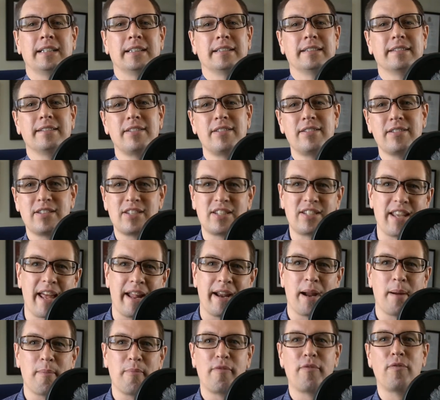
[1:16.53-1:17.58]

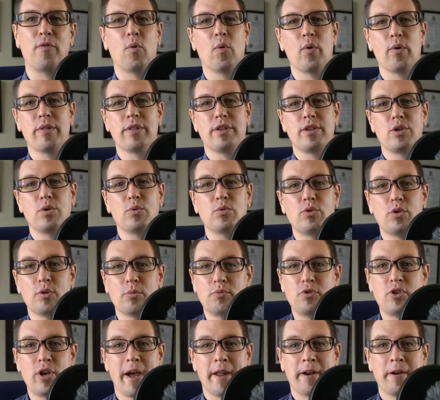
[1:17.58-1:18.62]
setup for the YouTube
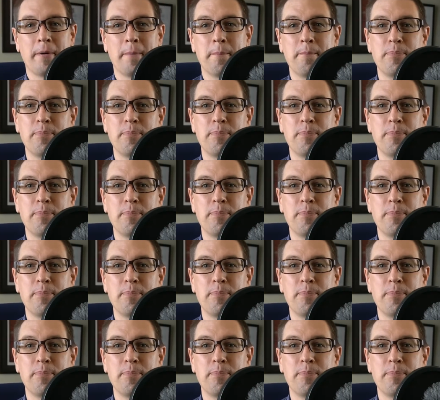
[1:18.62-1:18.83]
channel.